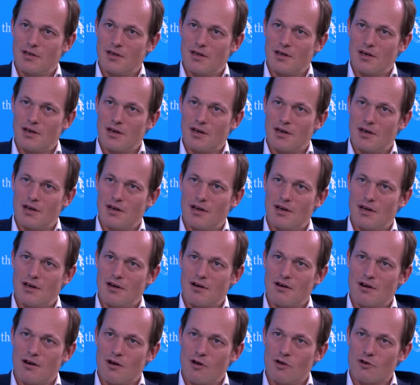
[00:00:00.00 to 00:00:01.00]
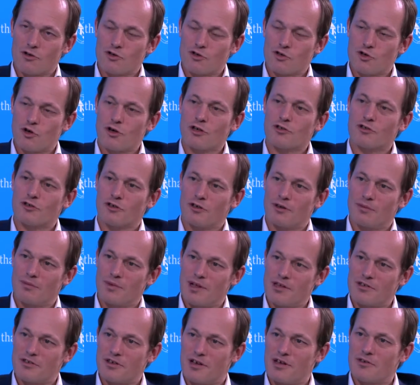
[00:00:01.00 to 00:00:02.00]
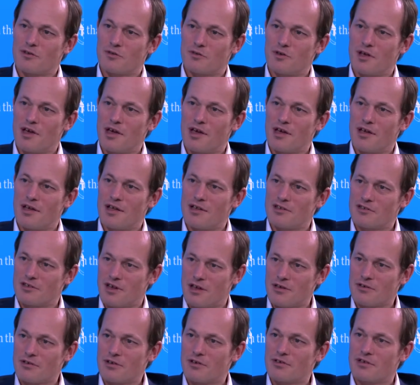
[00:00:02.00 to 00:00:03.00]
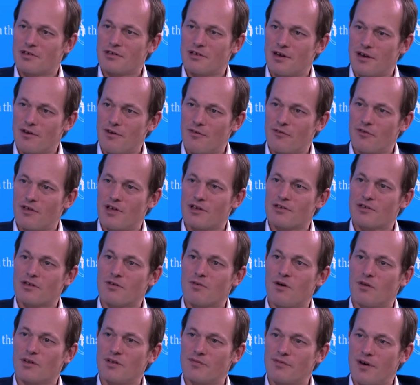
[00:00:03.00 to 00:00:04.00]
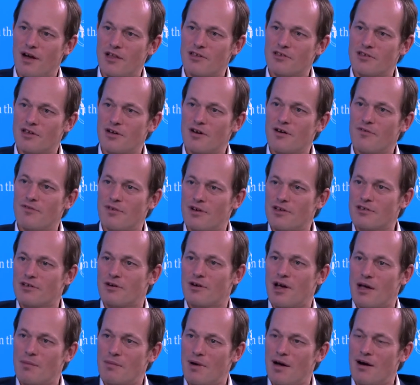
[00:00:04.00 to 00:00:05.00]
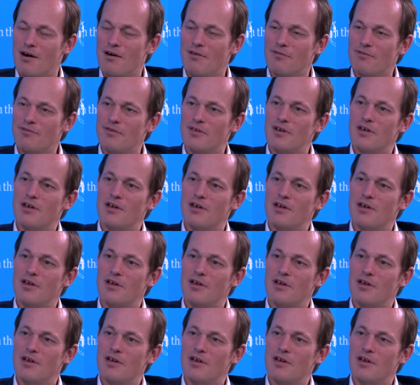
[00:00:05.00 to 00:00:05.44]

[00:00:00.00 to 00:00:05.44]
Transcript: uh, on short term, let's say today, it's sensors, Internet of Things, and quantified self, eh, so Health.